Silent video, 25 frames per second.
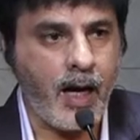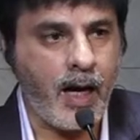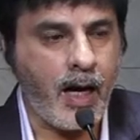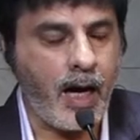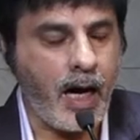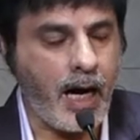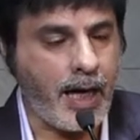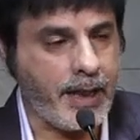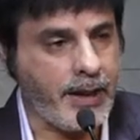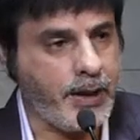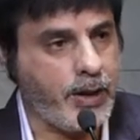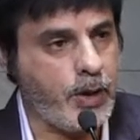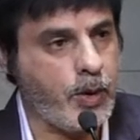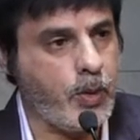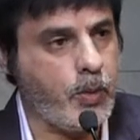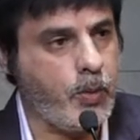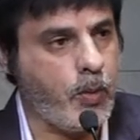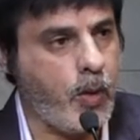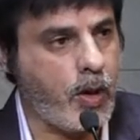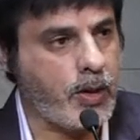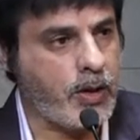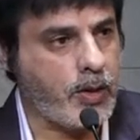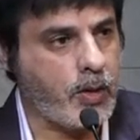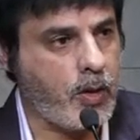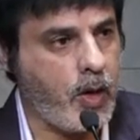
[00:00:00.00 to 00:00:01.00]
I do
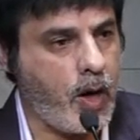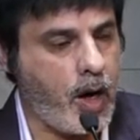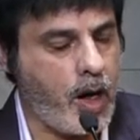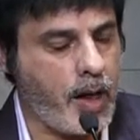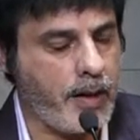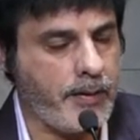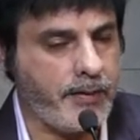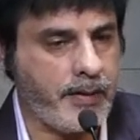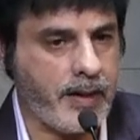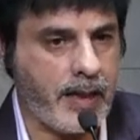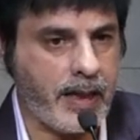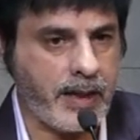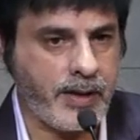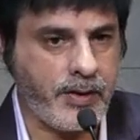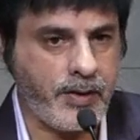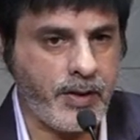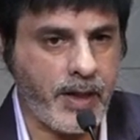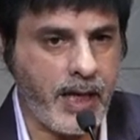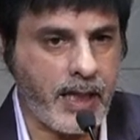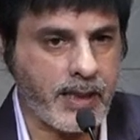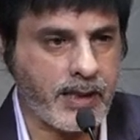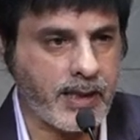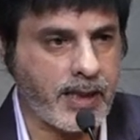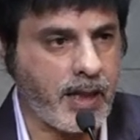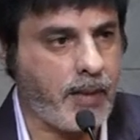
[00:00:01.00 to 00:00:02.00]
want to, however,
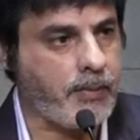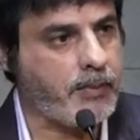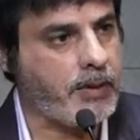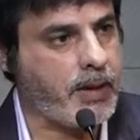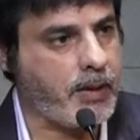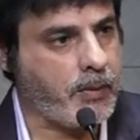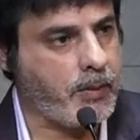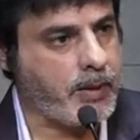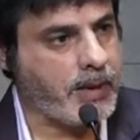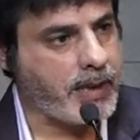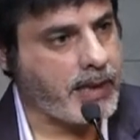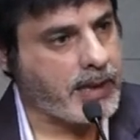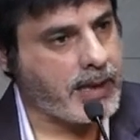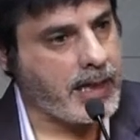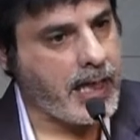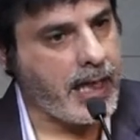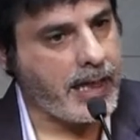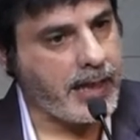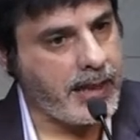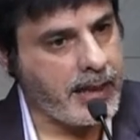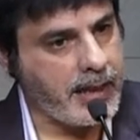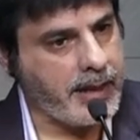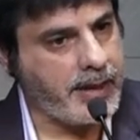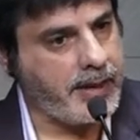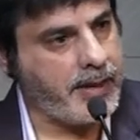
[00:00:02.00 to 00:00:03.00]
address something which is
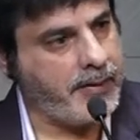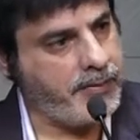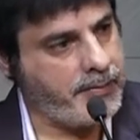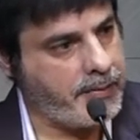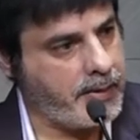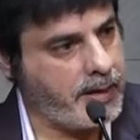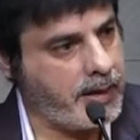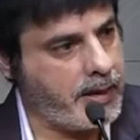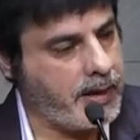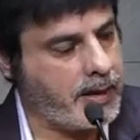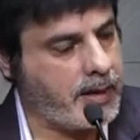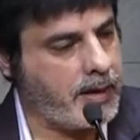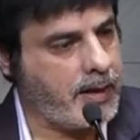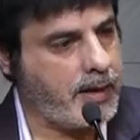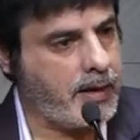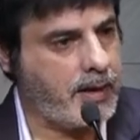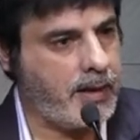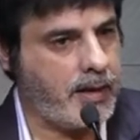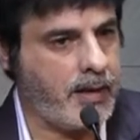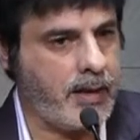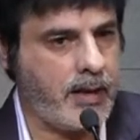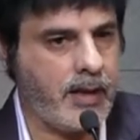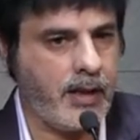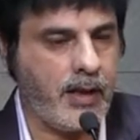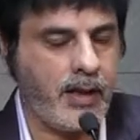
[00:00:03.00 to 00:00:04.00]
slightly different,
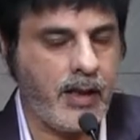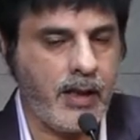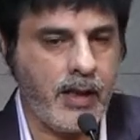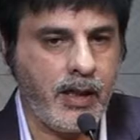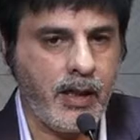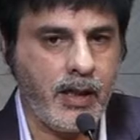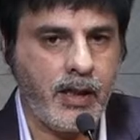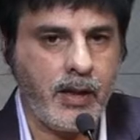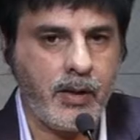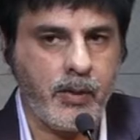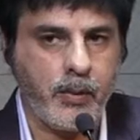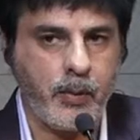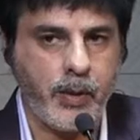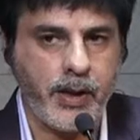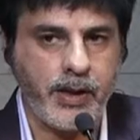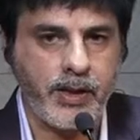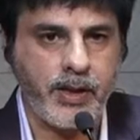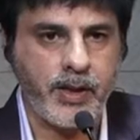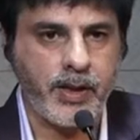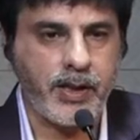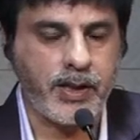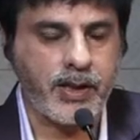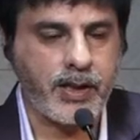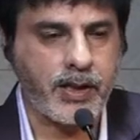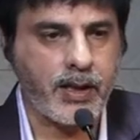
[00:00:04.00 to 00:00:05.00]
which
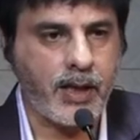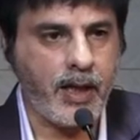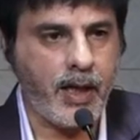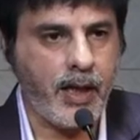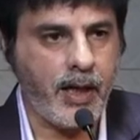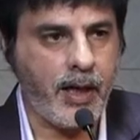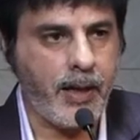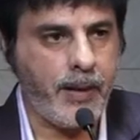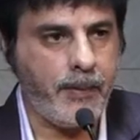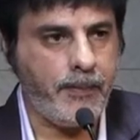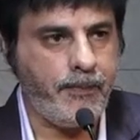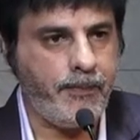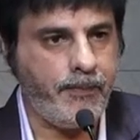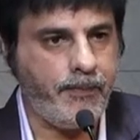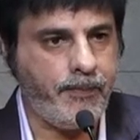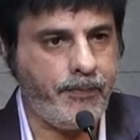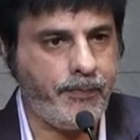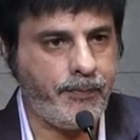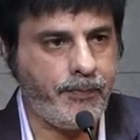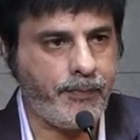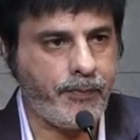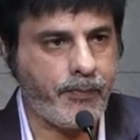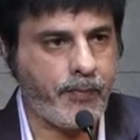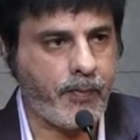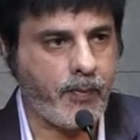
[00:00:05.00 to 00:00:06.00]
is,
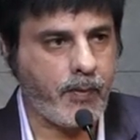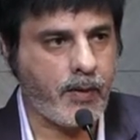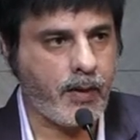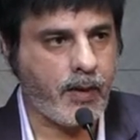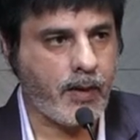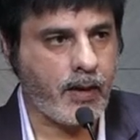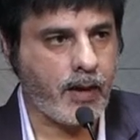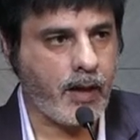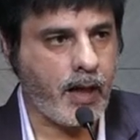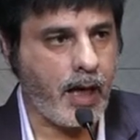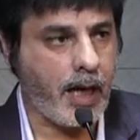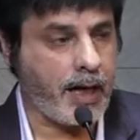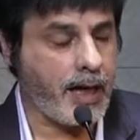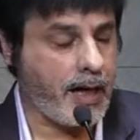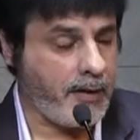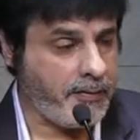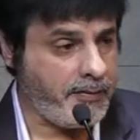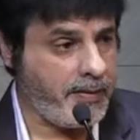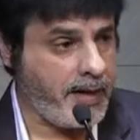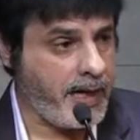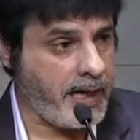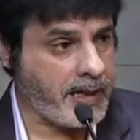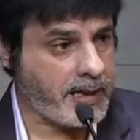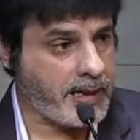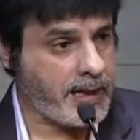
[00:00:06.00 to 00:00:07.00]
and I
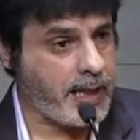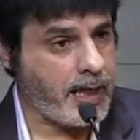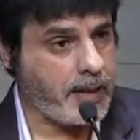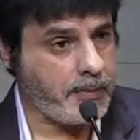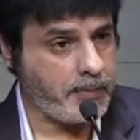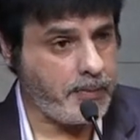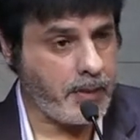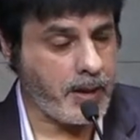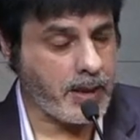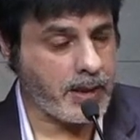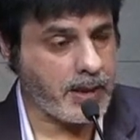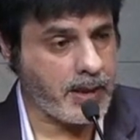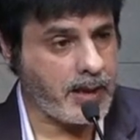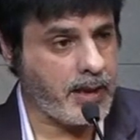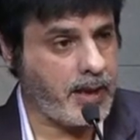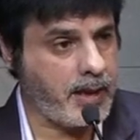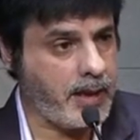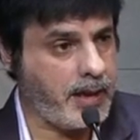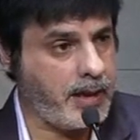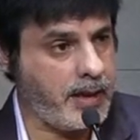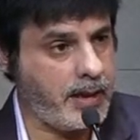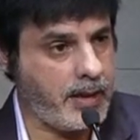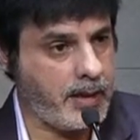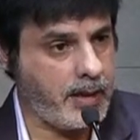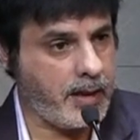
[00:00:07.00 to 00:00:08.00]
faced that
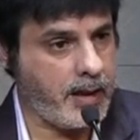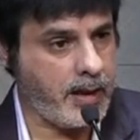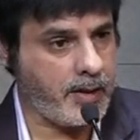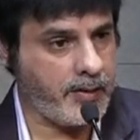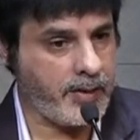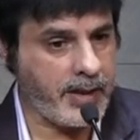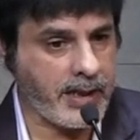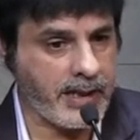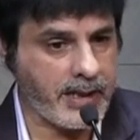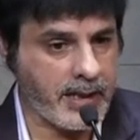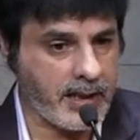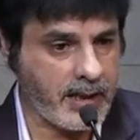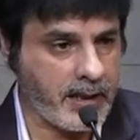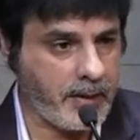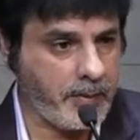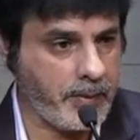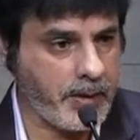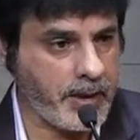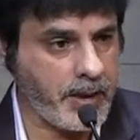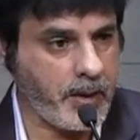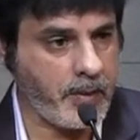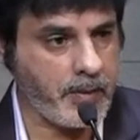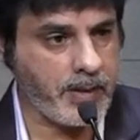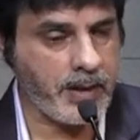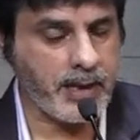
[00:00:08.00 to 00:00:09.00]
personally recently, which
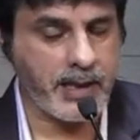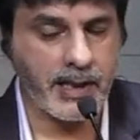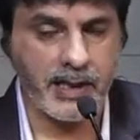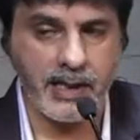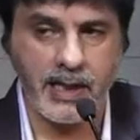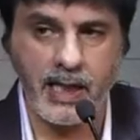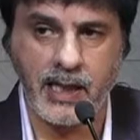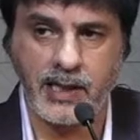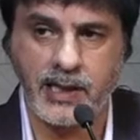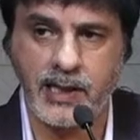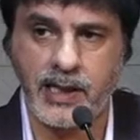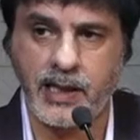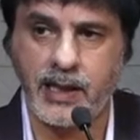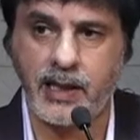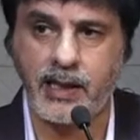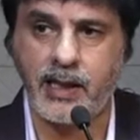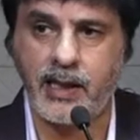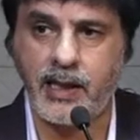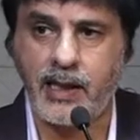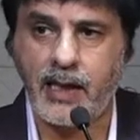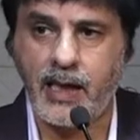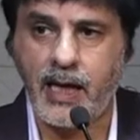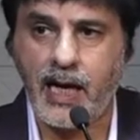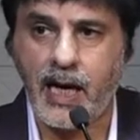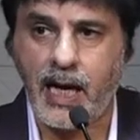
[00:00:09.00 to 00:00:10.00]
I was discussing
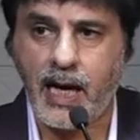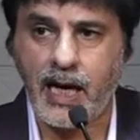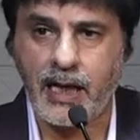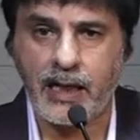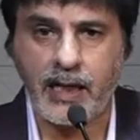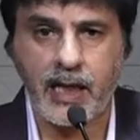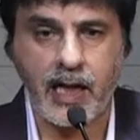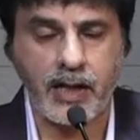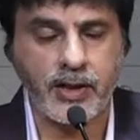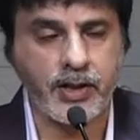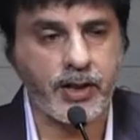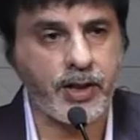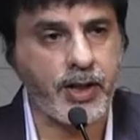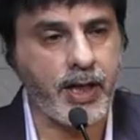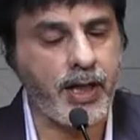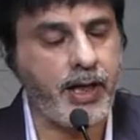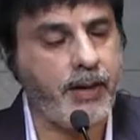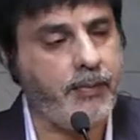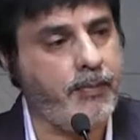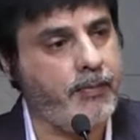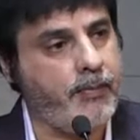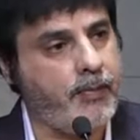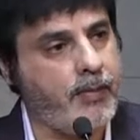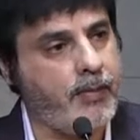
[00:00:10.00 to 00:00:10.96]
at lunchtime,